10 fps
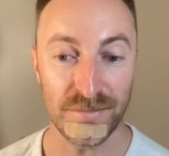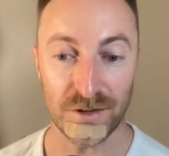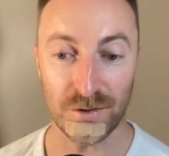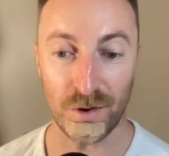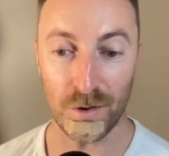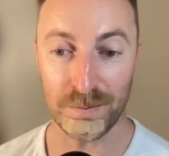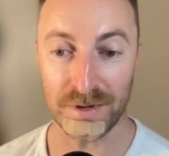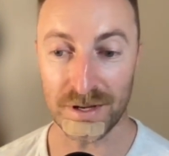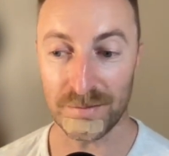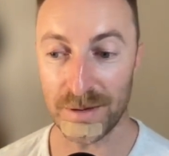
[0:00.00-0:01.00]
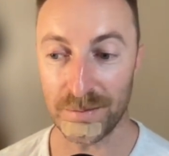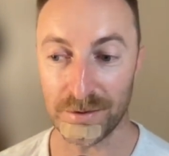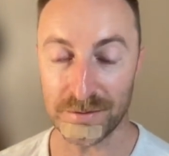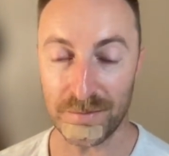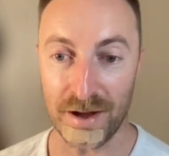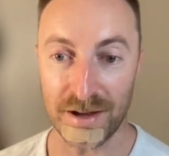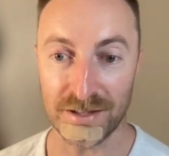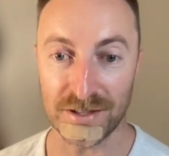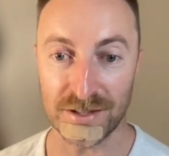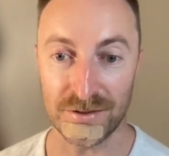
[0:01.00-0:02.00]
you're opening people's
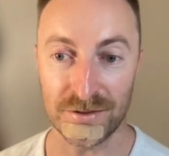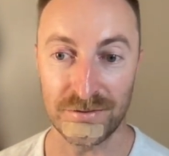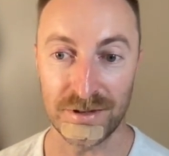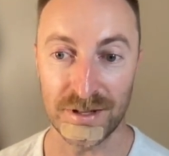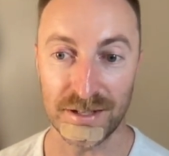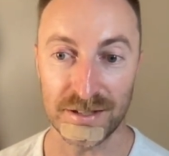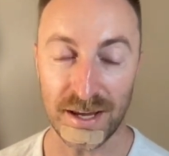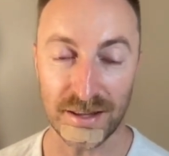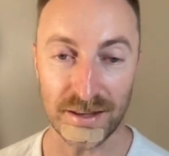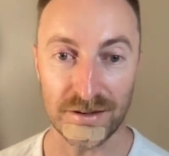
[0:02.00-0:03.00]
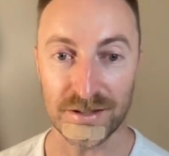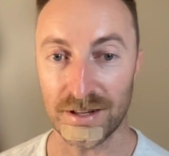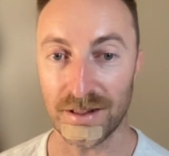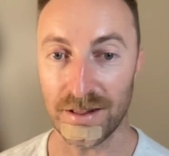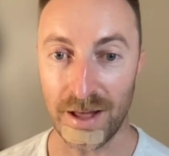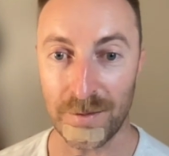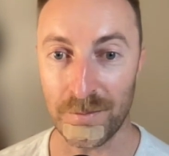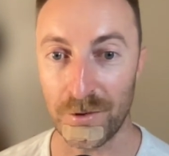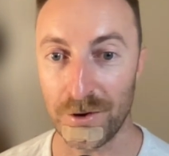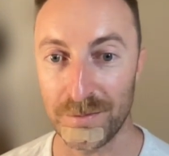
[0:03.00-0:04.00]
minds to realize, hey, there is a lot
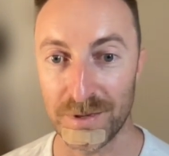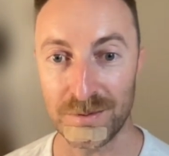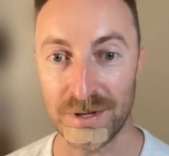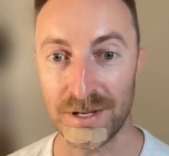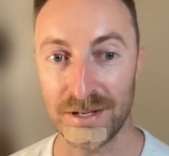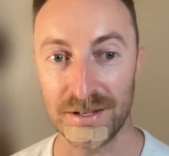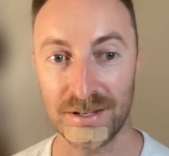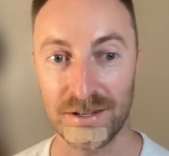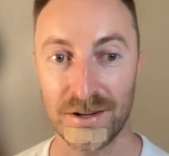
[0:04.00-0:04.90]
more between,